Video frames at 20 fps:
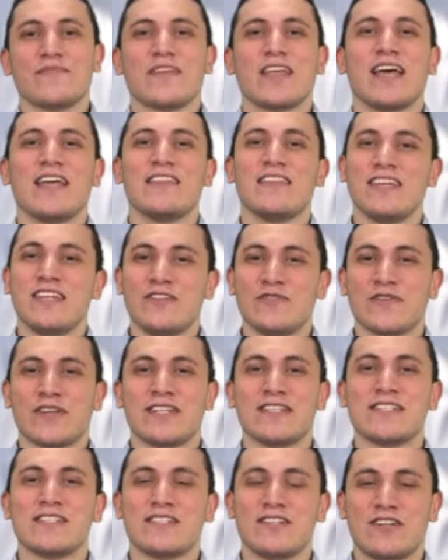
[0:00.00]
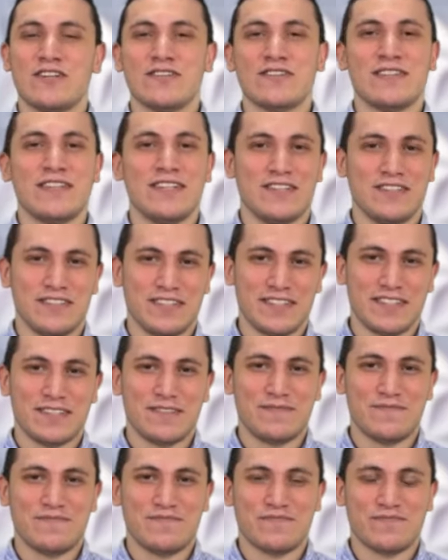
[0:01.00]
and then you can start learning.
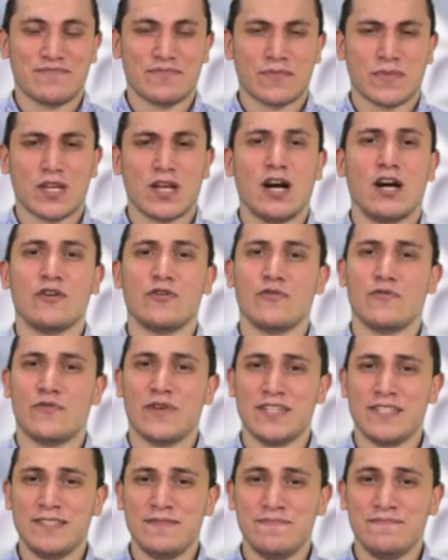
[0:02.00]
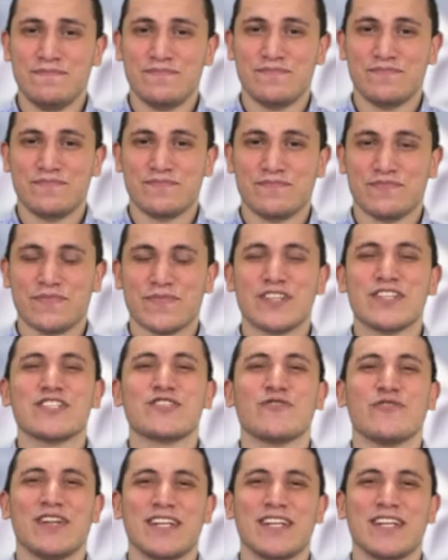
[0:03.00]
Are you ready? So